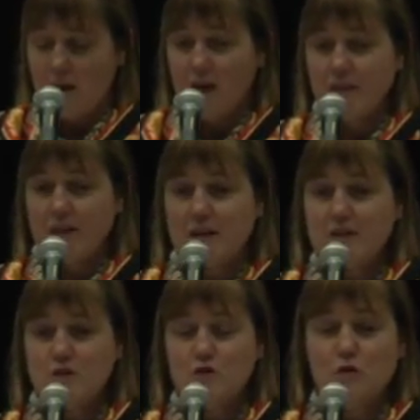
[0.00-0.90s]
And that
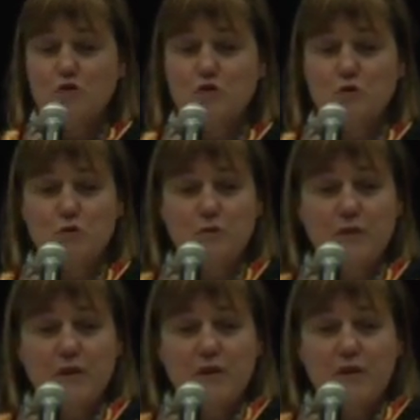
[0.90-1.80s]
leads us on to
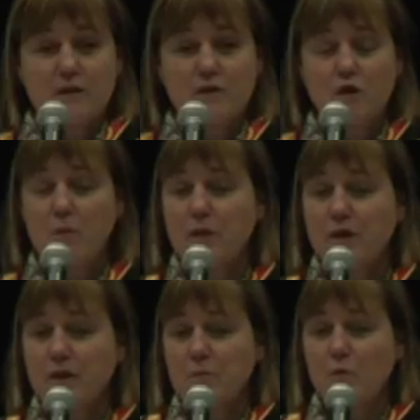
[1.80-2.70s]
the topic
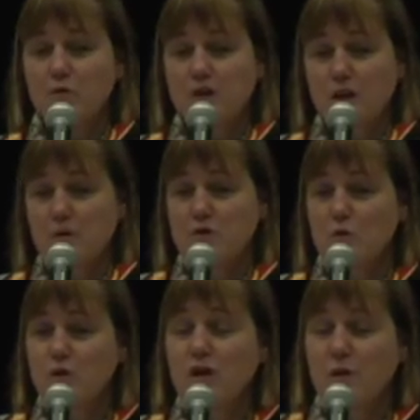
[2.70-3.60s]
that Paul's going to be
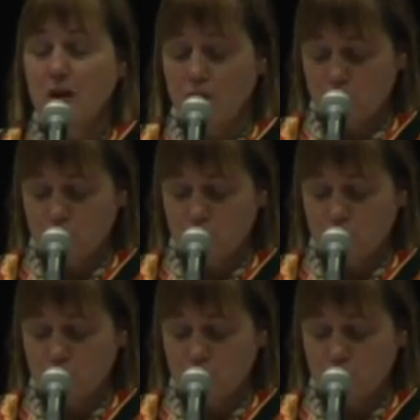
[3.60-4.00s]
talking about,